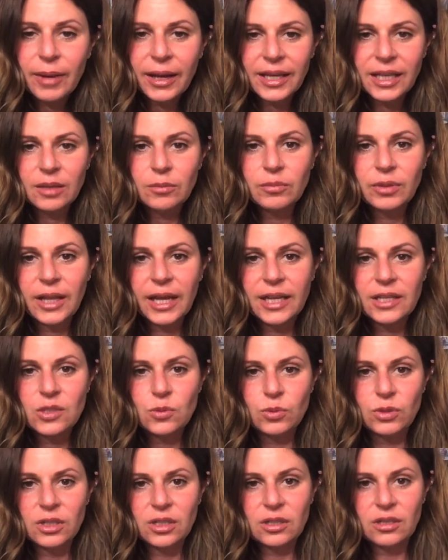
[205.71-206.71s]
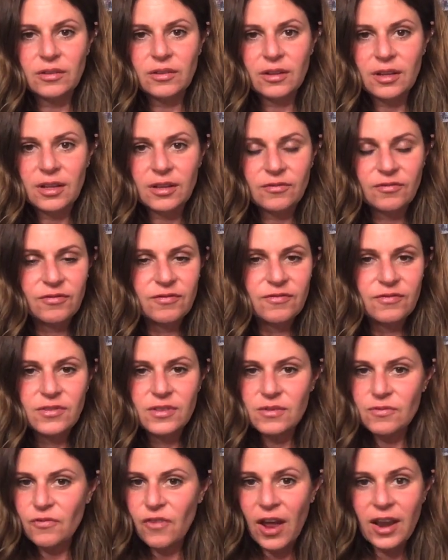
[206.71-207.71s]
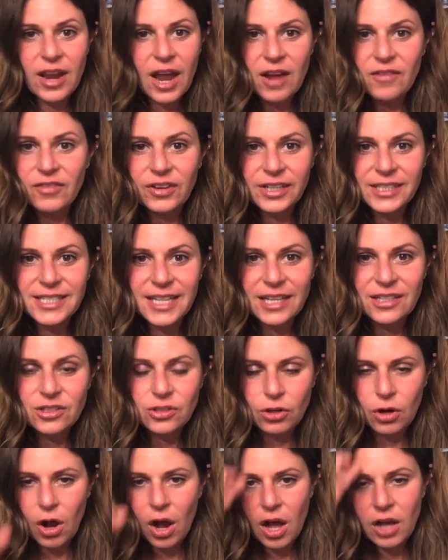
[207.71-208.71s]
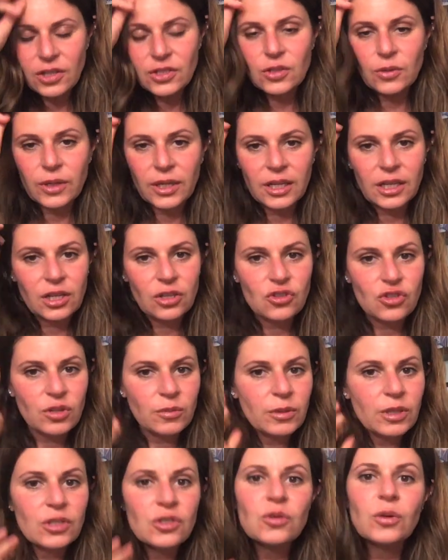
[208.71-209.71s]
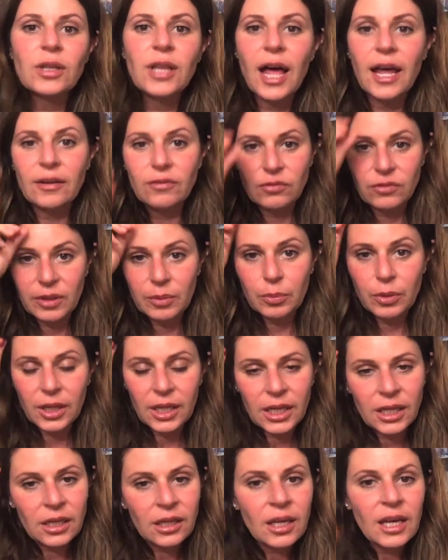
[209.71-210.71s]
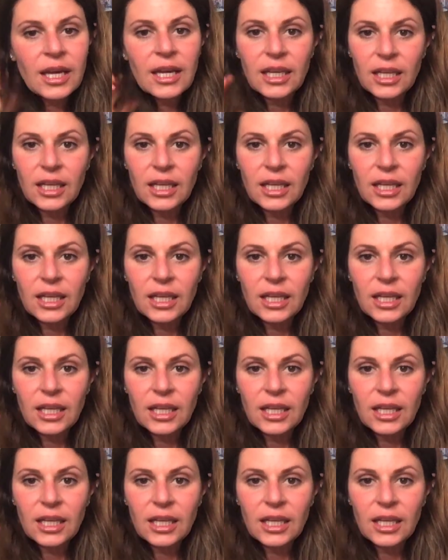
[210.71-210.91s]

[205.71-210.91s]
My implants were not very dense at all so it contributed to a lot of rippling